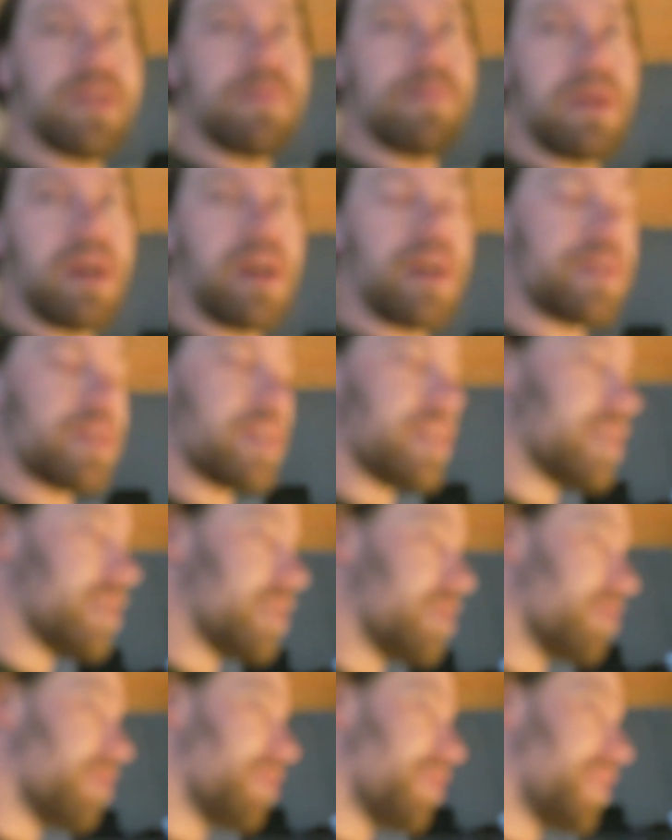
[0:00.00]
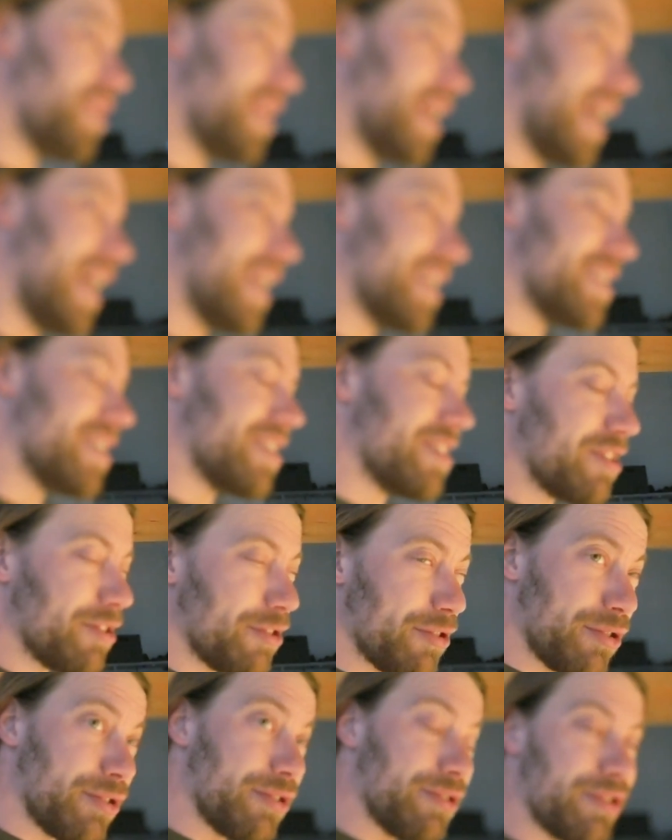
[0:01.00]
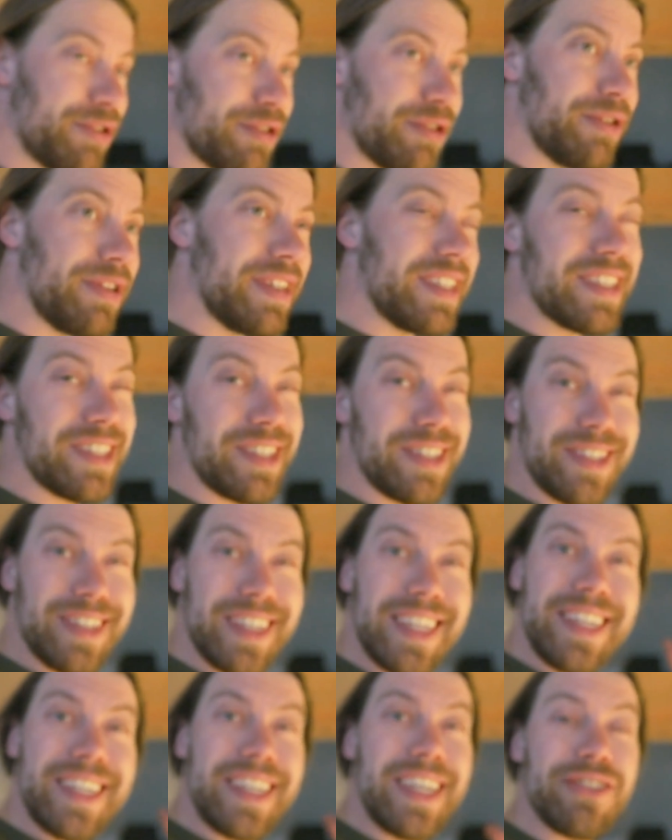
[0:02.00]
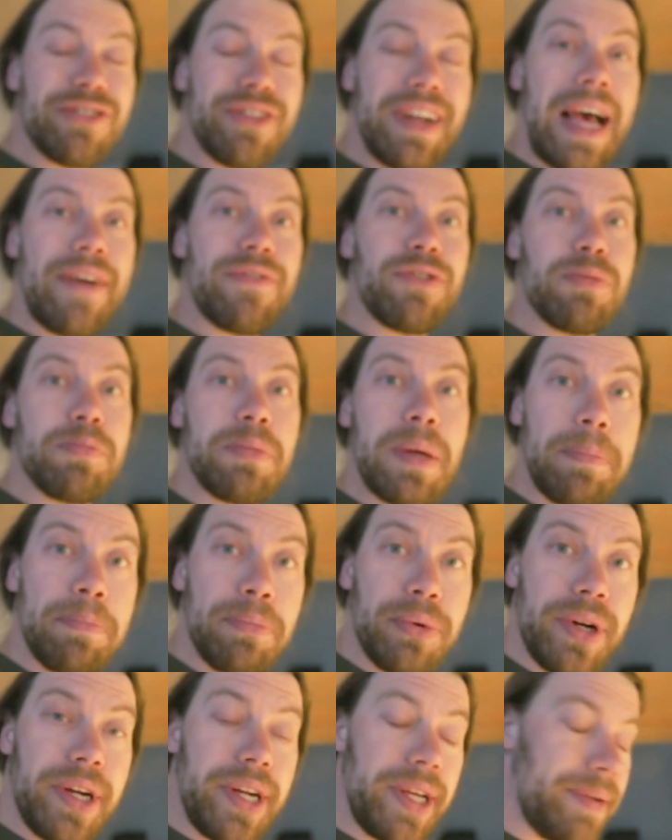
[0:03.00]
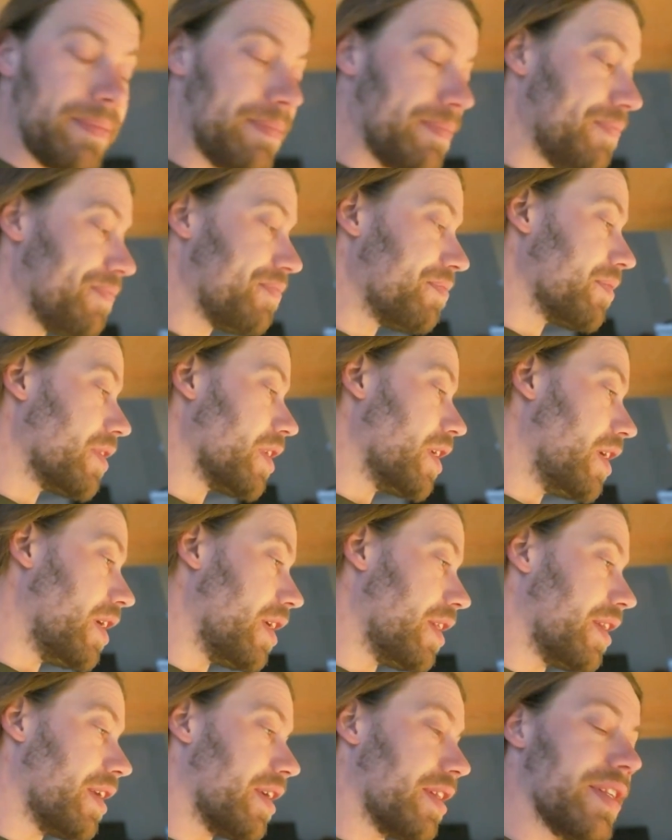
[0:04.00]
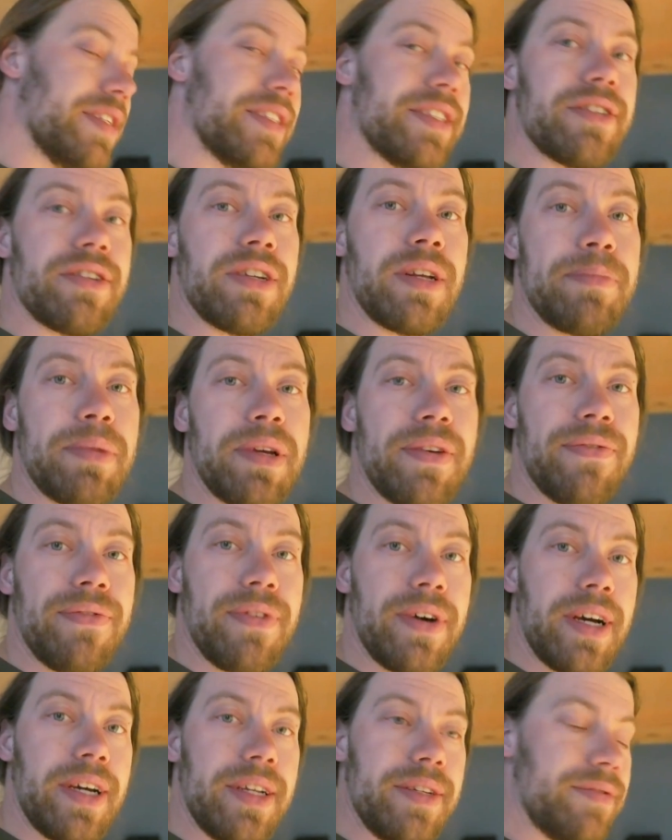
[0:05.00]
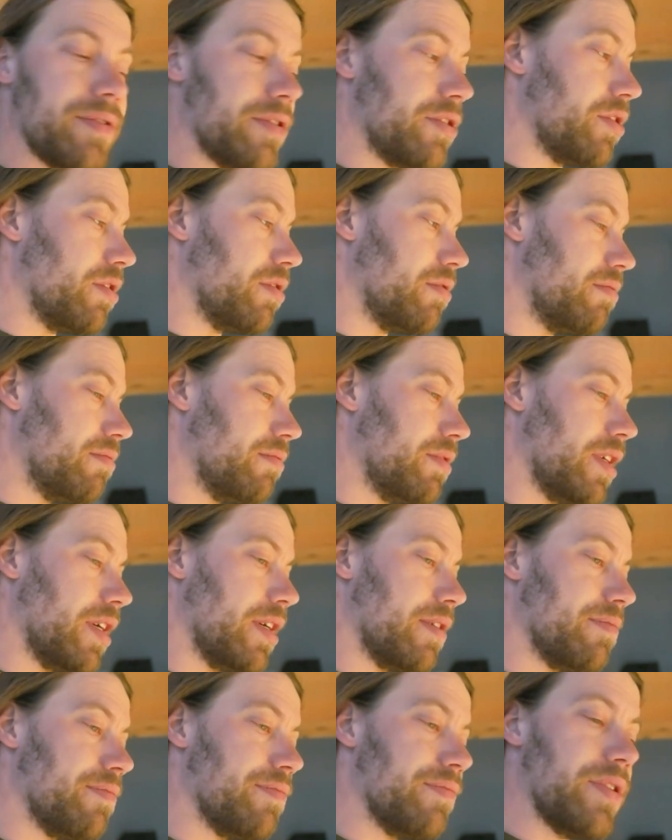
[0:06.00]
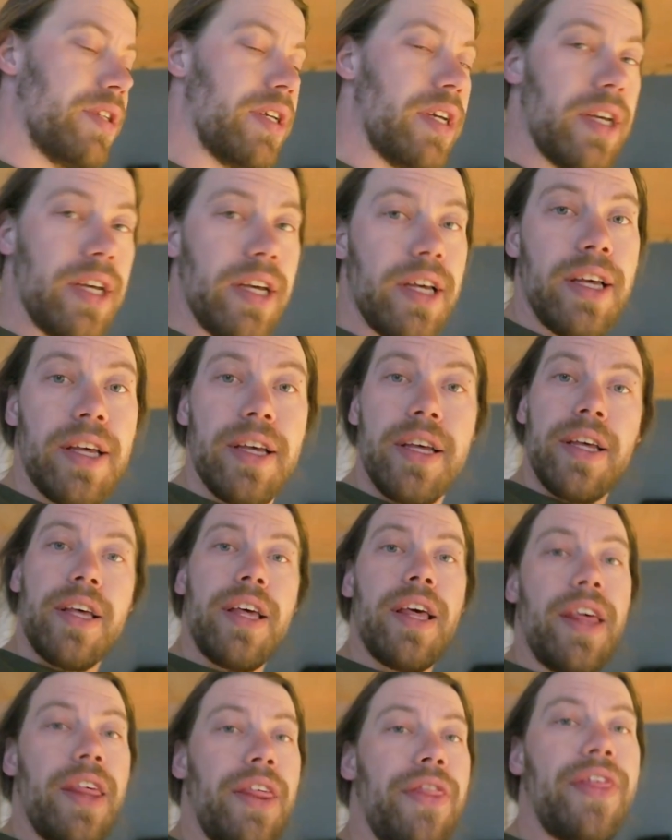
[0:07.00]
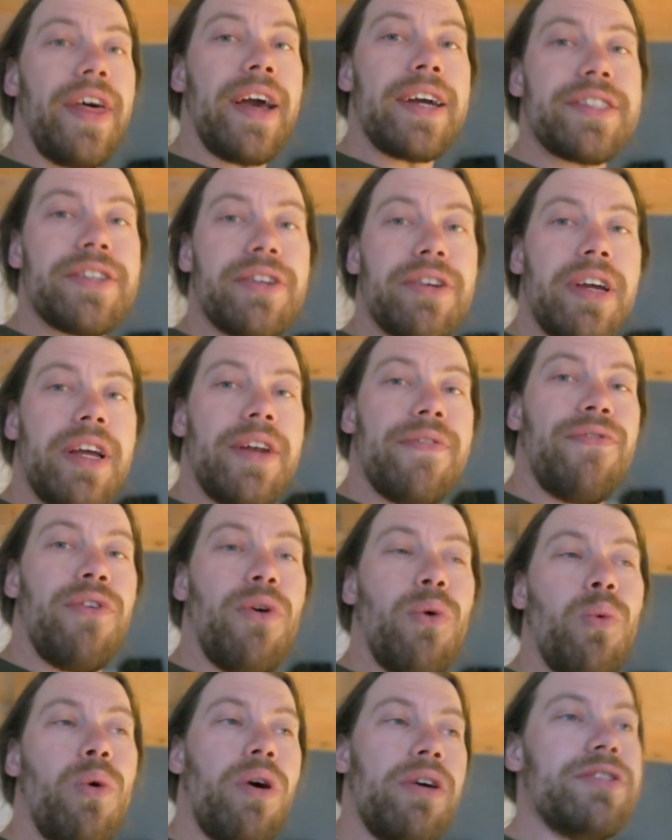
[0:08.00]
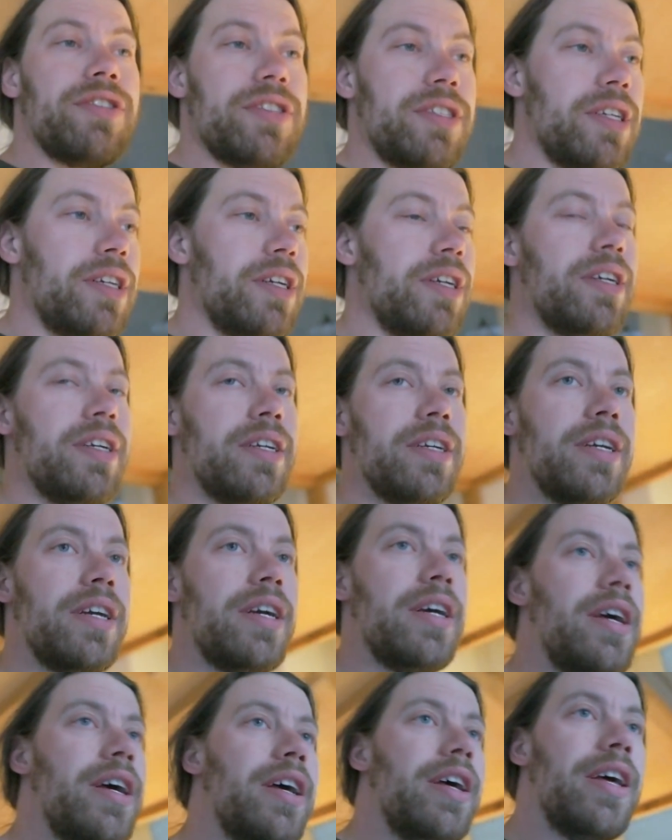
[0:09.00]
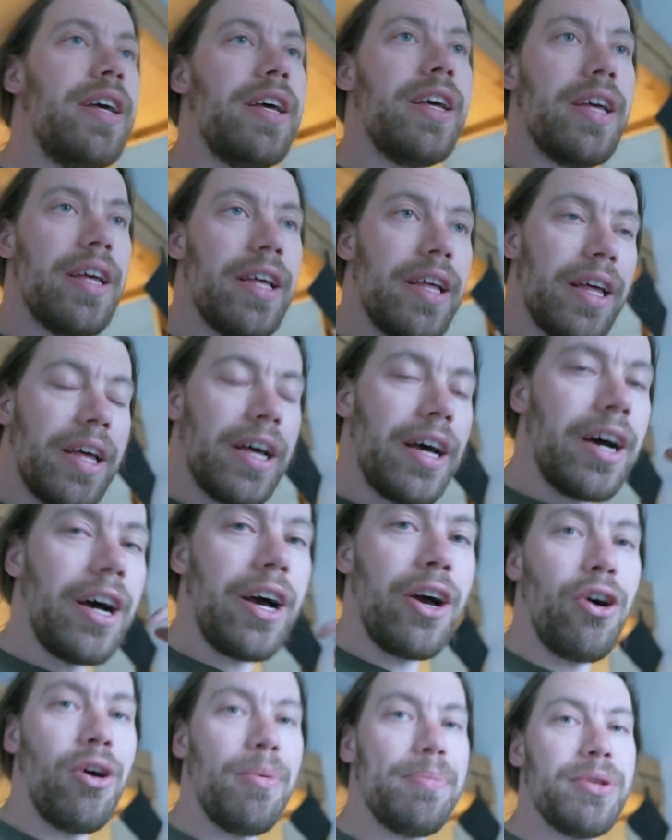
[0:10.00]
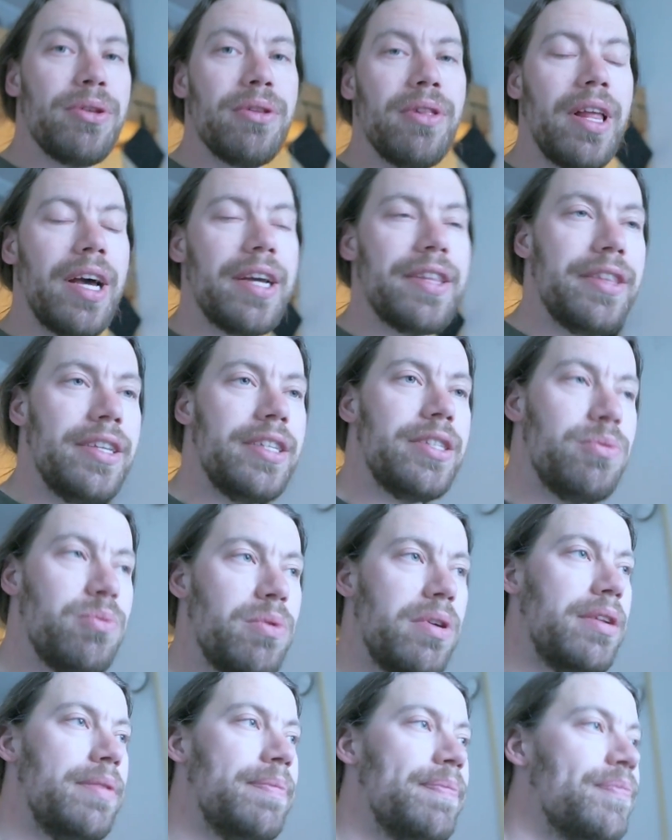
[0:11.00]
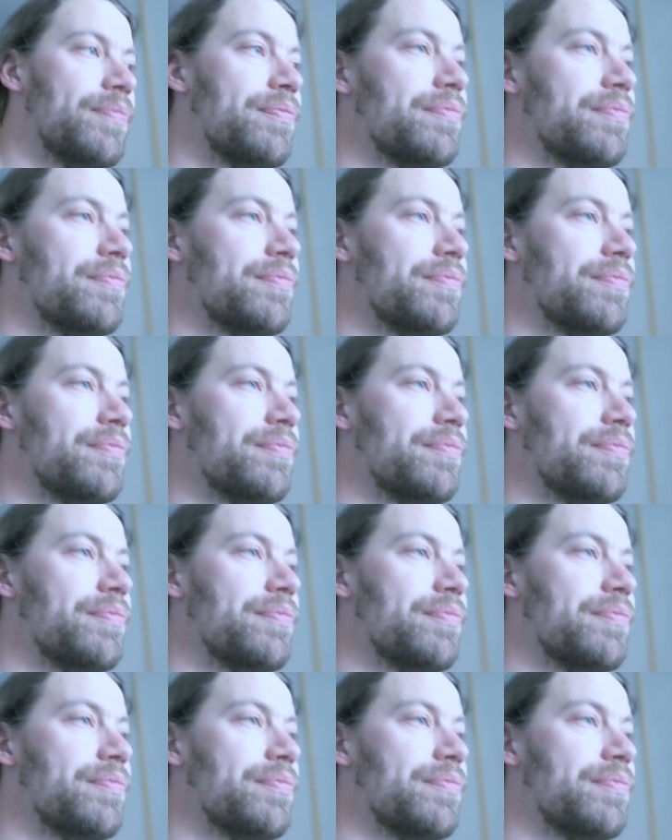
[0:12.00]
the part is not that crucial it's it doesn't have to be pretty I think this is gonna be fine so yeah thanks again for watching I hope you like this one